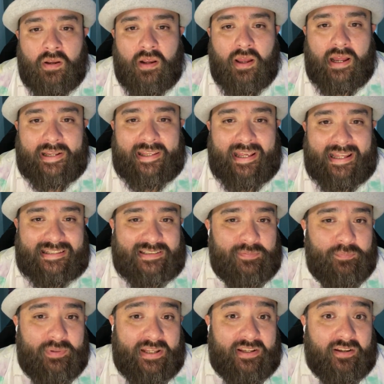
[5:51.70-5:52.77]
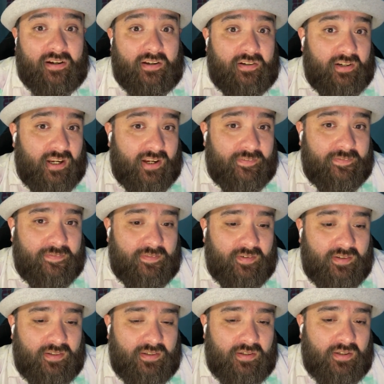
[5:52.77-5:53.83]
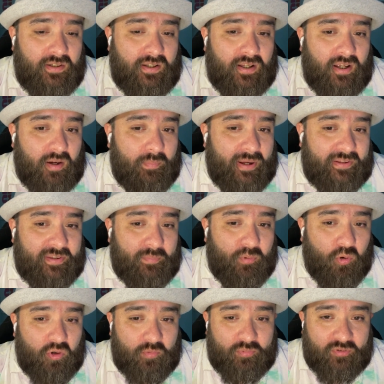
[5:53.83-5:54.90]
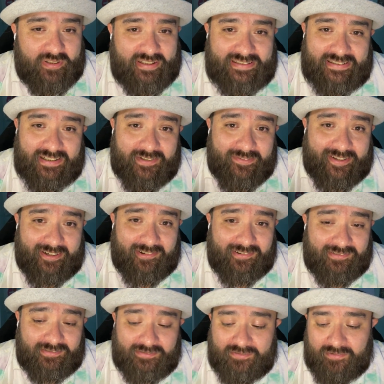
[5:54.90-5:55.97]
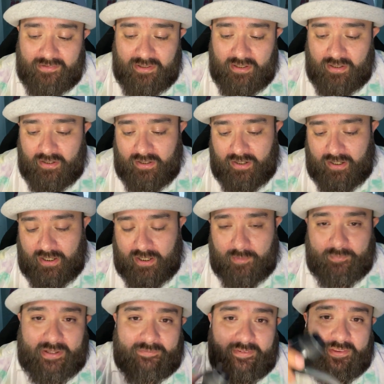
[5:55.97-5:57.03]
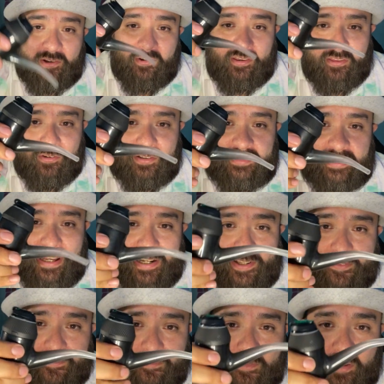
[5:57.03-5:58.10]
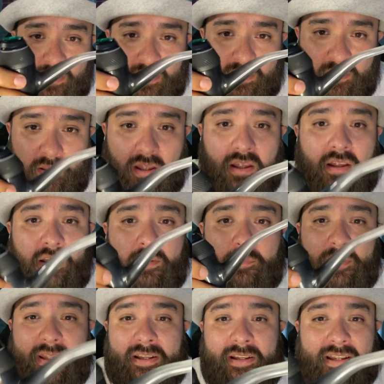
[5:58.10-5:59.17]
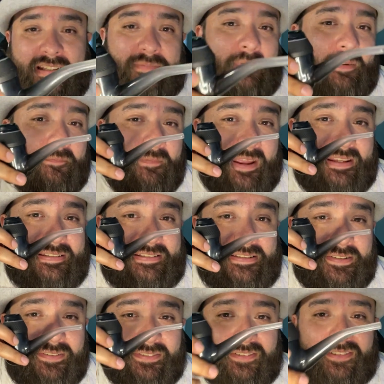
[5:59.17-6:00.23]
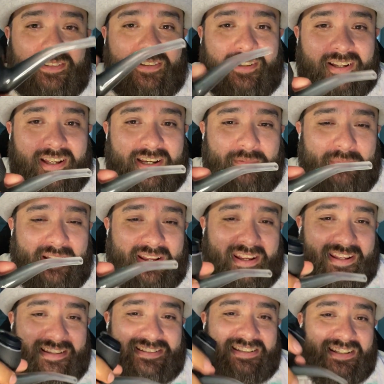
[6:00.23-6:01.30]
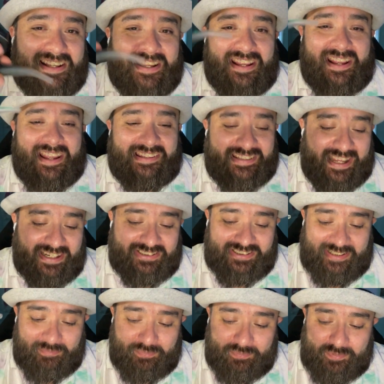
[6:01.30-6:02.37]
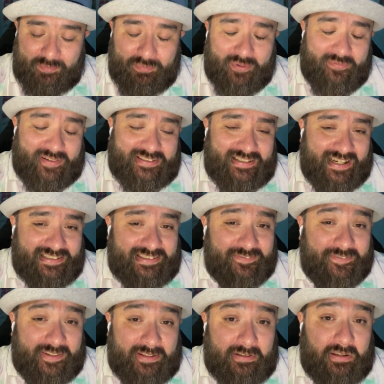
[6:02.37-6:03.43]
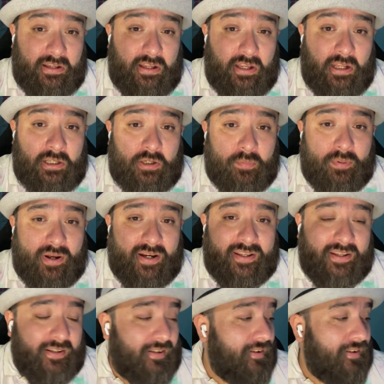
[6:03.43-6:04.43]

I can't speak enough about the portableness of it all, even though it looks kind of big against my face and in my hands. It's actually the perfect size to fit in your pocket